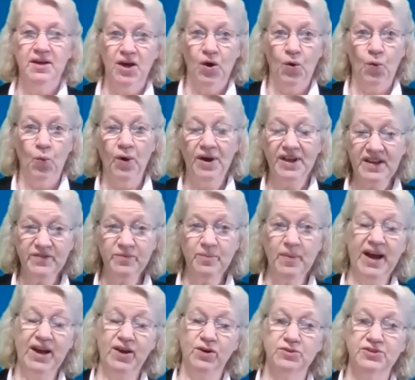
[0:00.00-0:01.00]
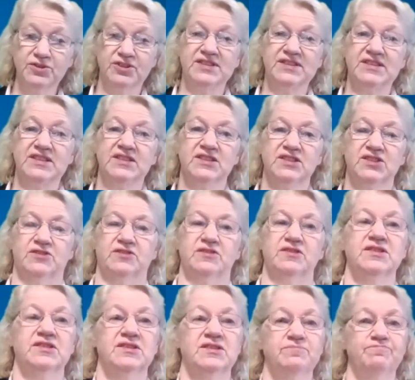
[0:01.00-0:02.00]
One of my older
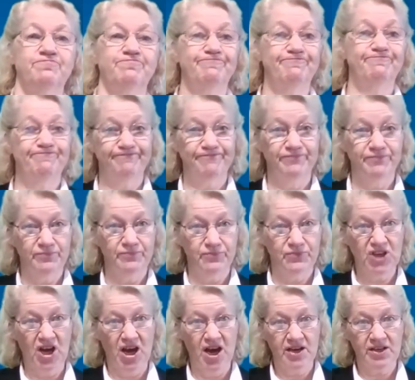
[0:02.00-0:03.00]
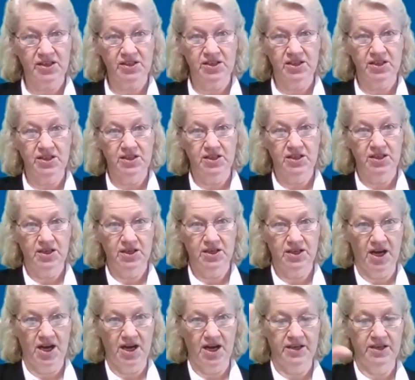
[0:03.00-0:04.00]
sisters talked
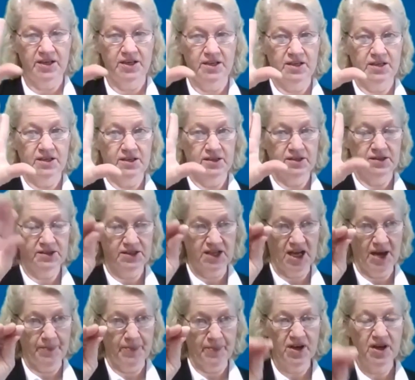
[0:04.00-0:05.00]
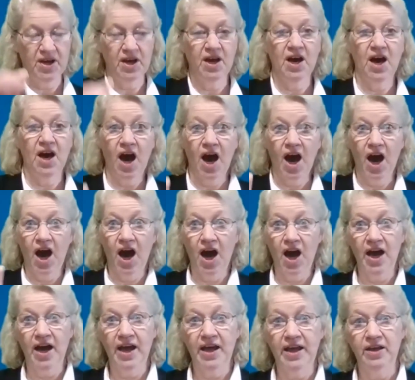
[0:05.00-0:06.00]
non-stop.
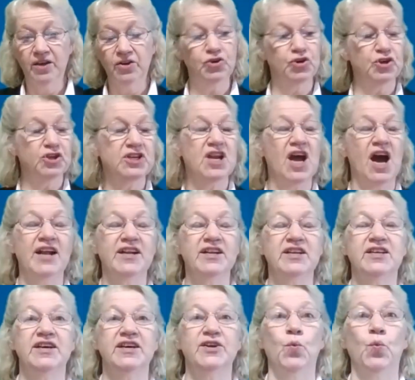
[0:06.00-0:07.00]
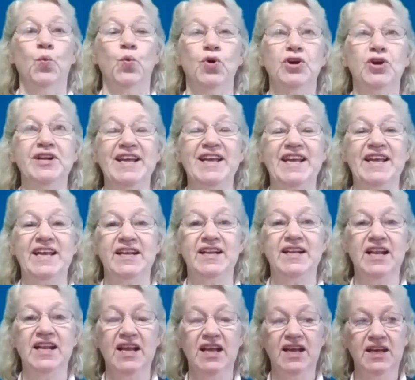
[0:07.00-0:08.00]
I could not get a word in,
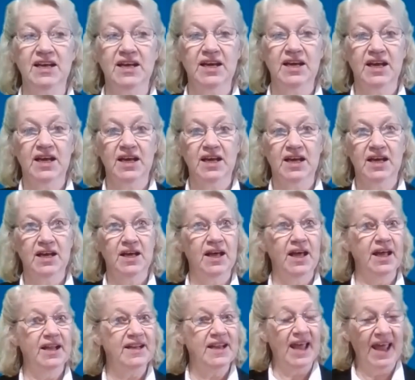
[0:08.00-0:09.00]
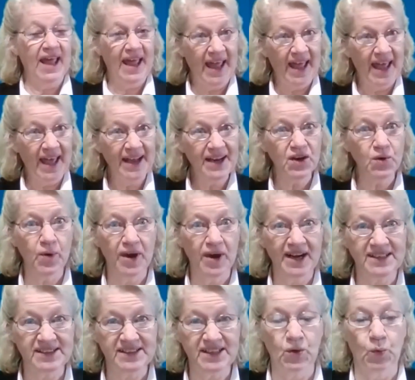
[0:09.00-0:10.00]
an
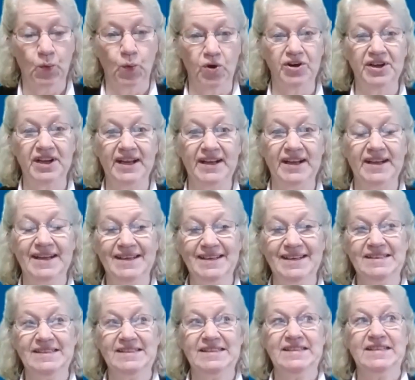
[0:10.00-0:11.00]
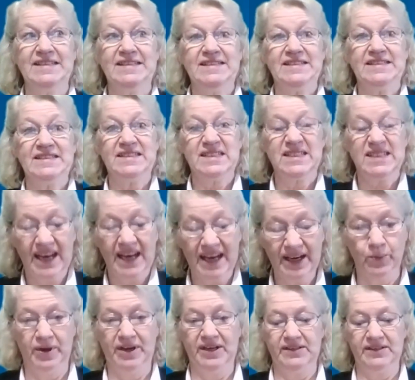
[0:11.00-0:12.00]
anorexic word in,
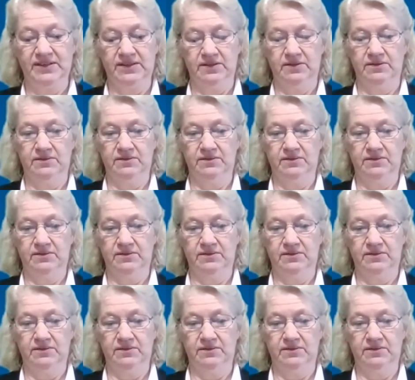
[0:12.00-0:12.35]
sideways.